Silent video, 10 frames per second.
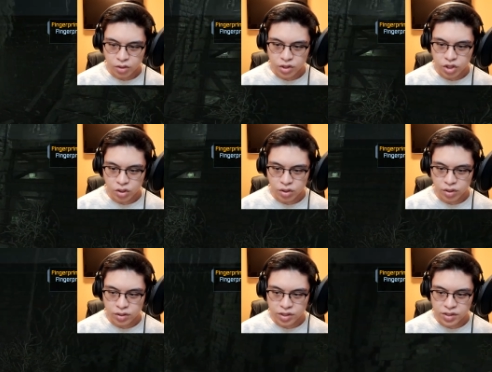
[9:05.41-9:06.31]
Oh, it's
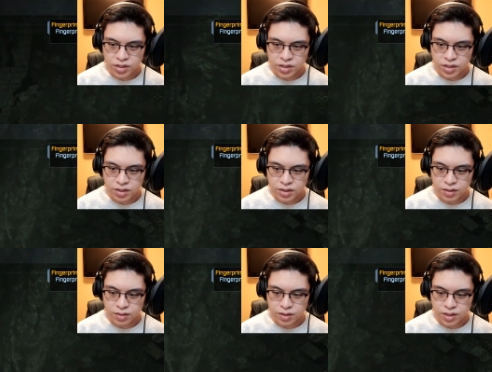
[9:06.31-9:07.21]
Joker
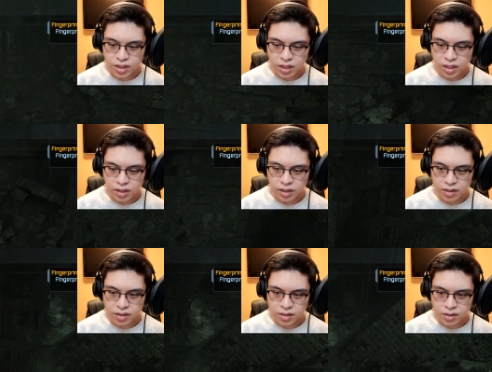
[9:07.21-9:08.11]
just singing, I
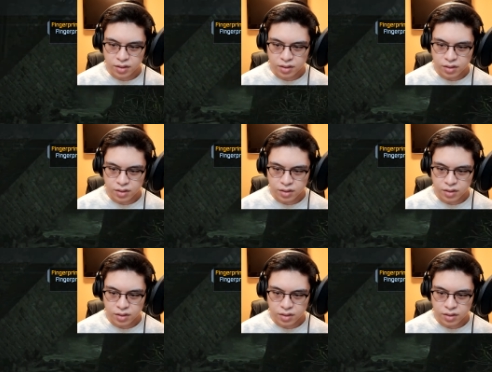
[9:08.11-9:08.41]
guess.